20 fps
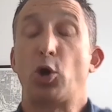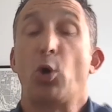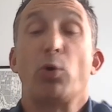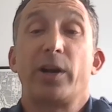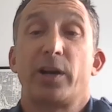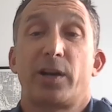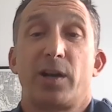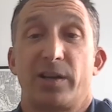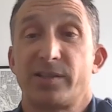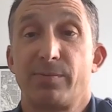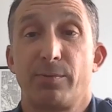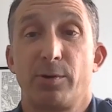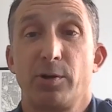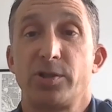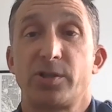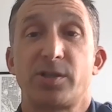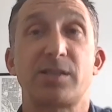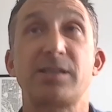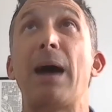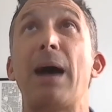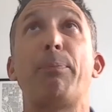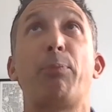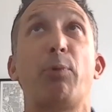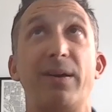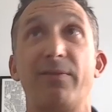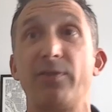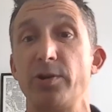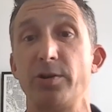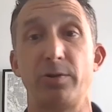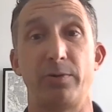Go get a customer. Just stop
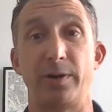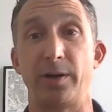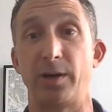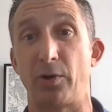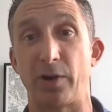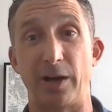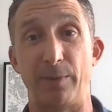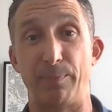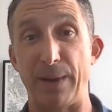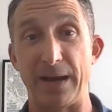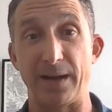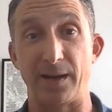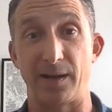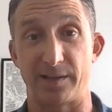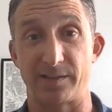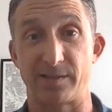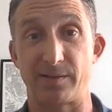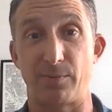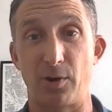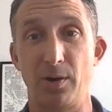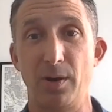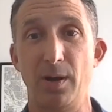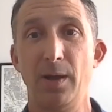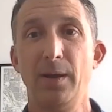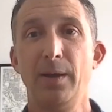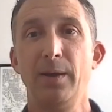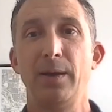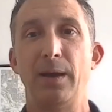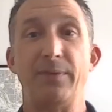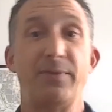whatever you're doing and go get a paying customer.
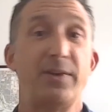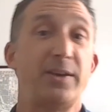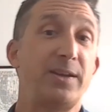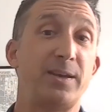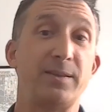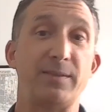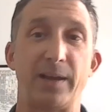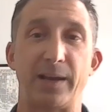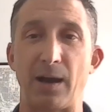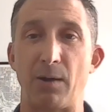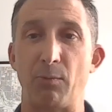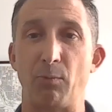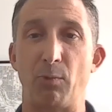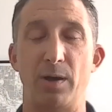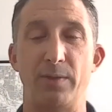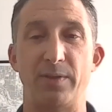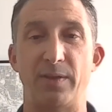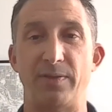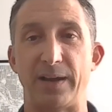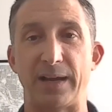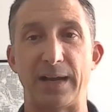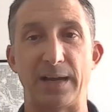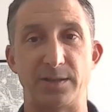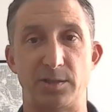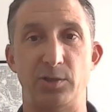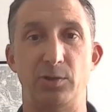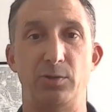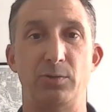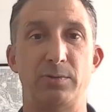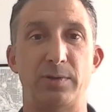And they did. They got one, then they
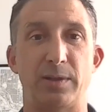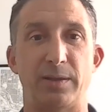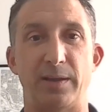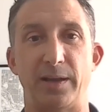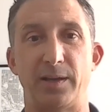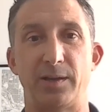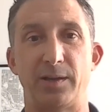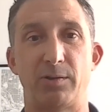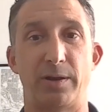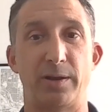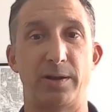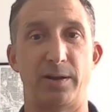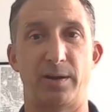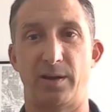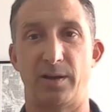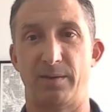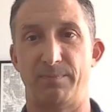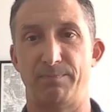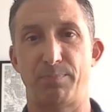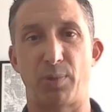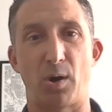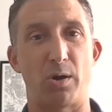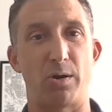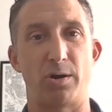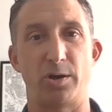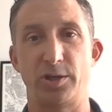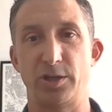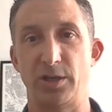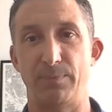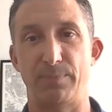got two, then they created a
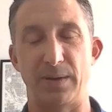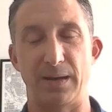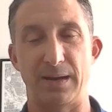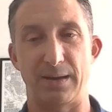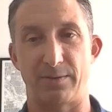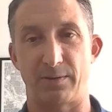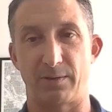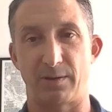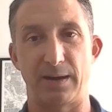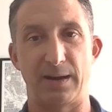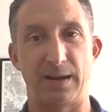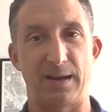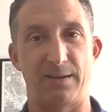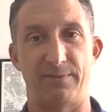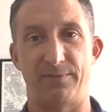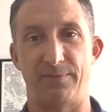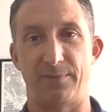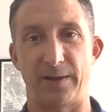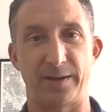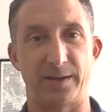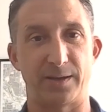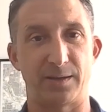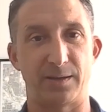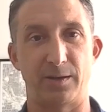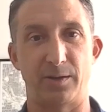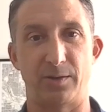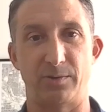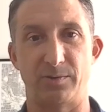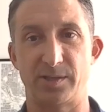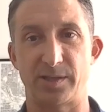partnership, and now they're going to have
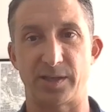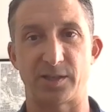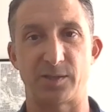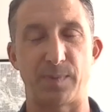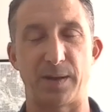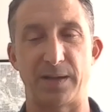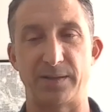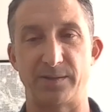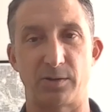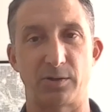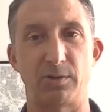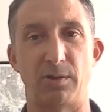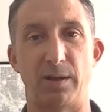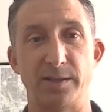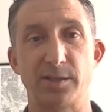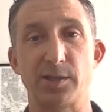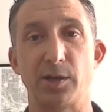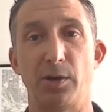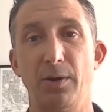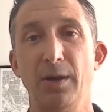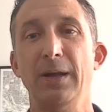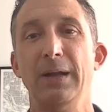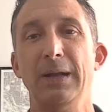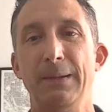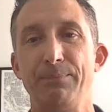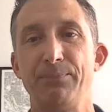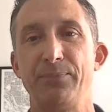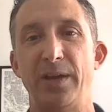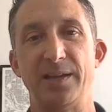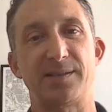6 sponsored clients. So
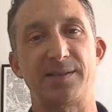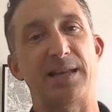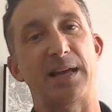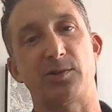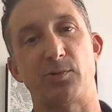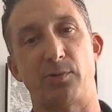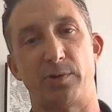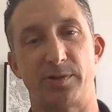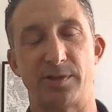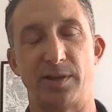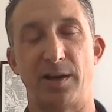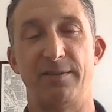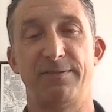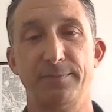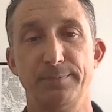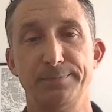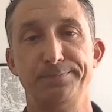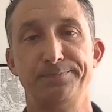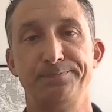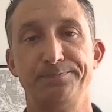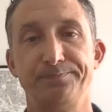it's that sort of stuff.